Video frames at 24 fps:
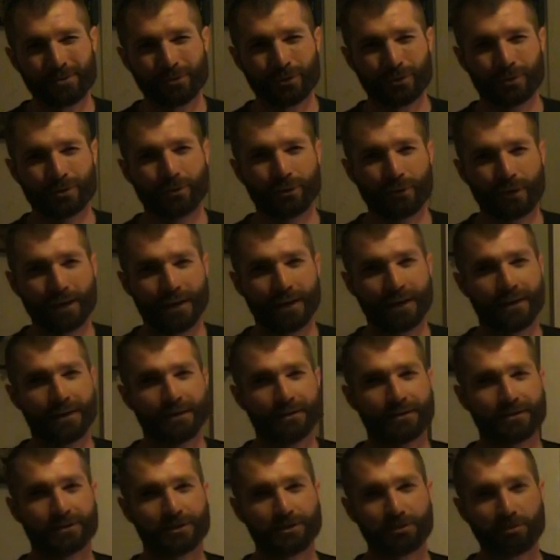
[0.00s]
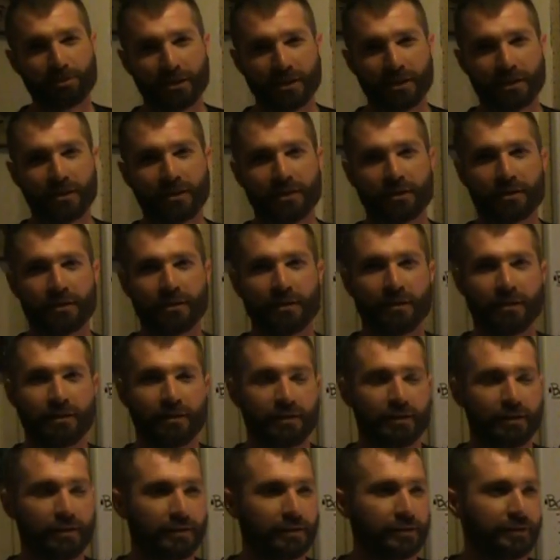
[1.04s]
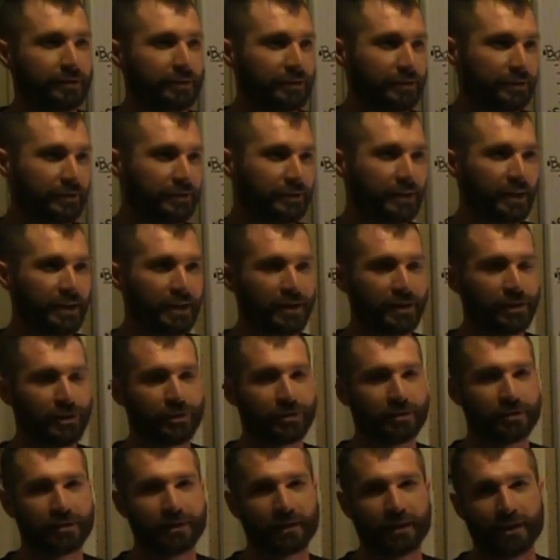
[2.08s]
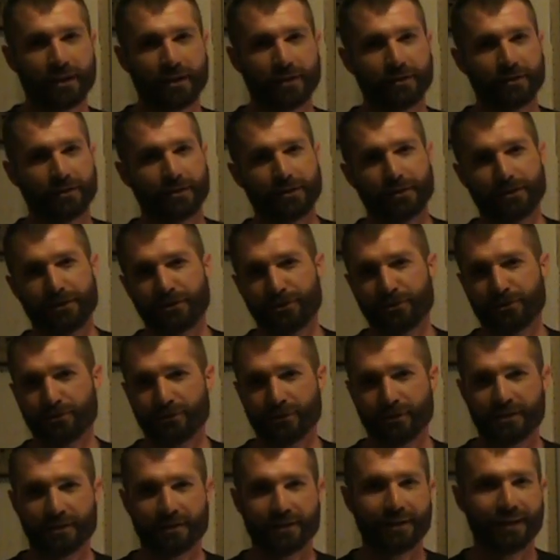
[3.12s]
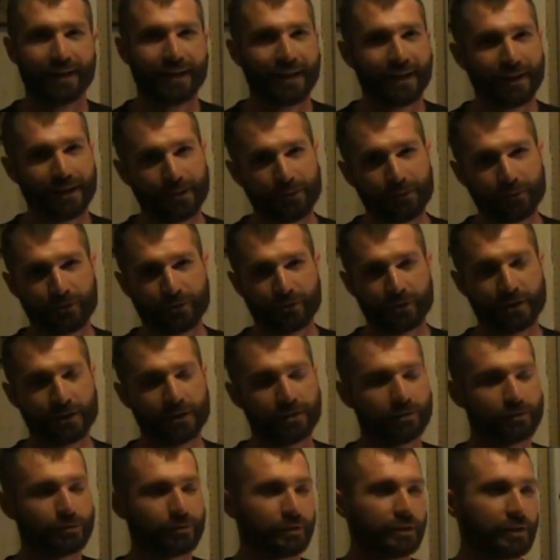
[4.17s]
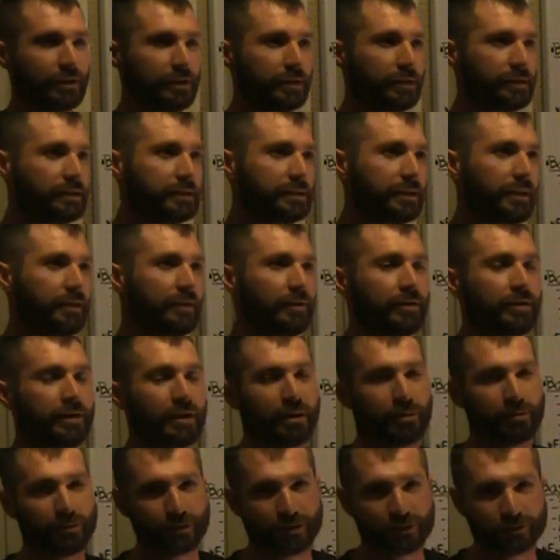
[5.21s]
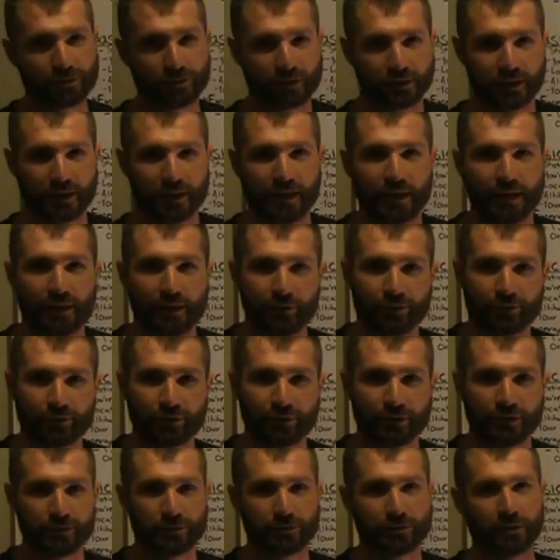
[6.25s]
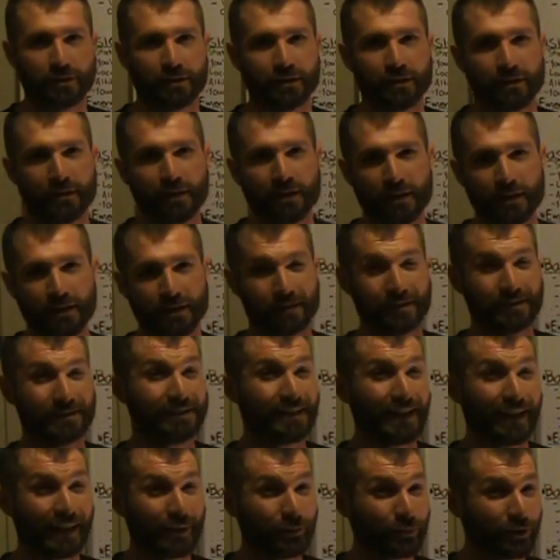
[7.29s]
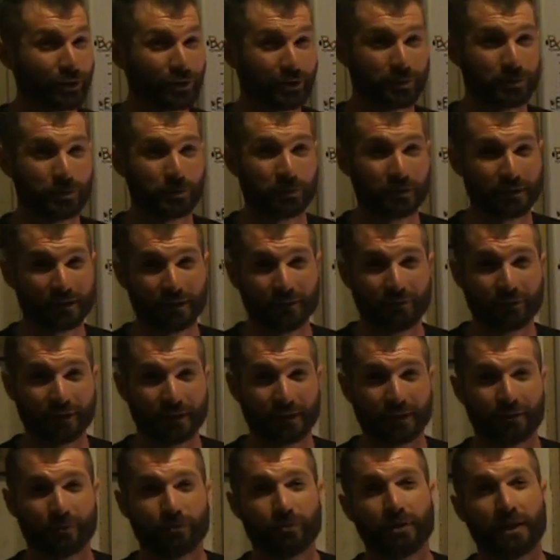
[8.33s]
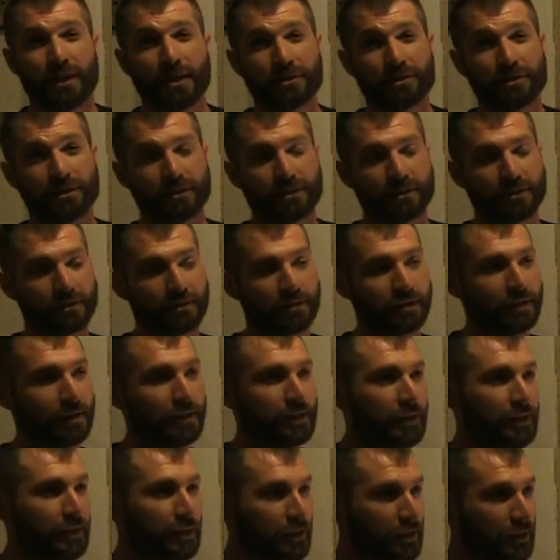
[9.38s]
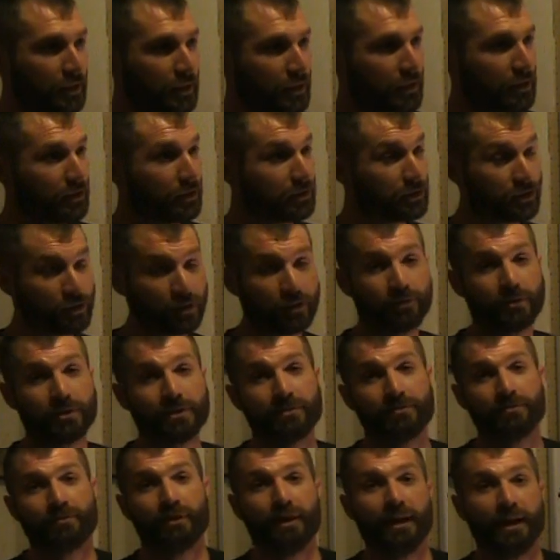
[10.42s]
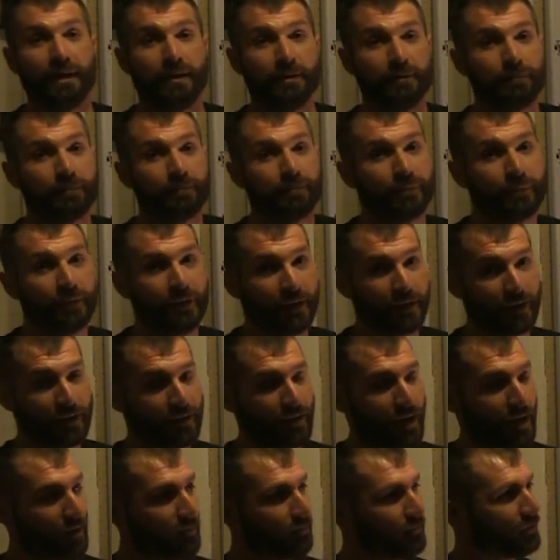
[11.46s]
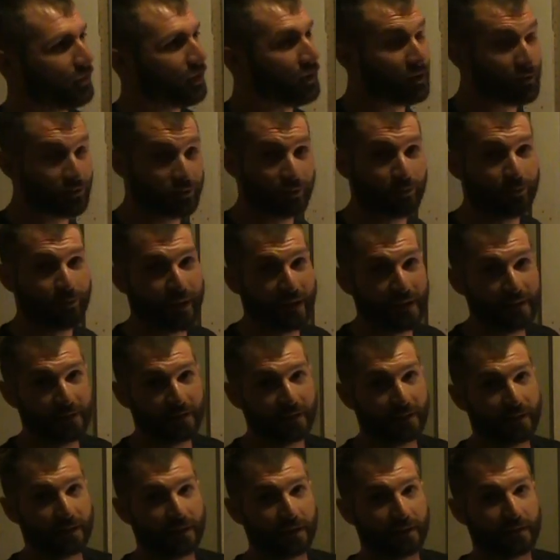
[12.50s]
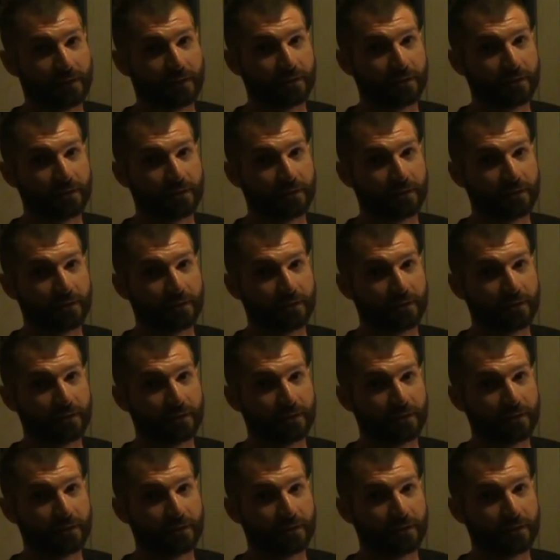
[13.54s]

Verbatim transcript: more way to speak, to say your letters with a name for each one, to say your numbers with a name for each one, to say them with a specific inflection. There's a good reason for that. Uh, I've thought of some basic